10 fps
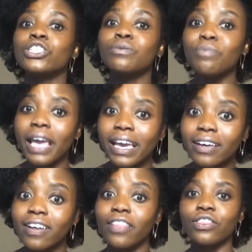It should
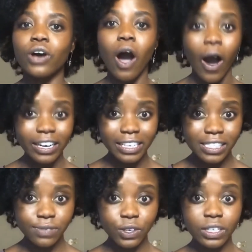make the
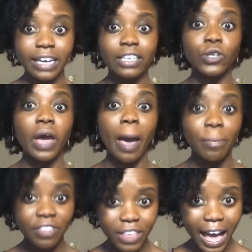audience feel like
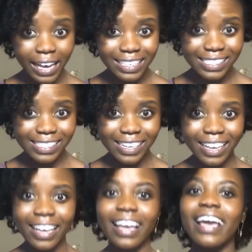you
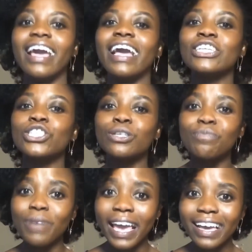empathized. It
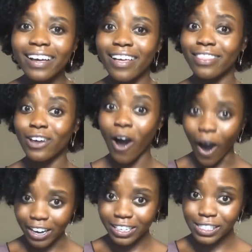should make
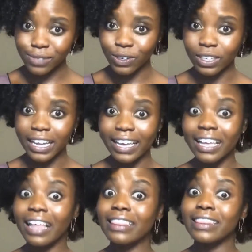the audience feel
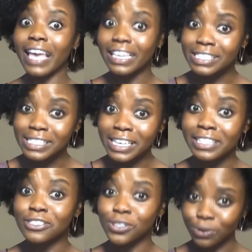like they can
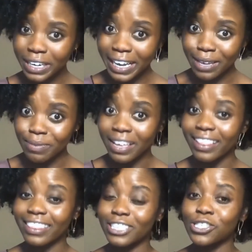see the dream
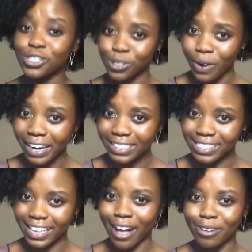that you're
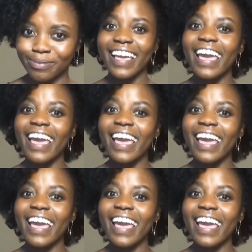trying to sell.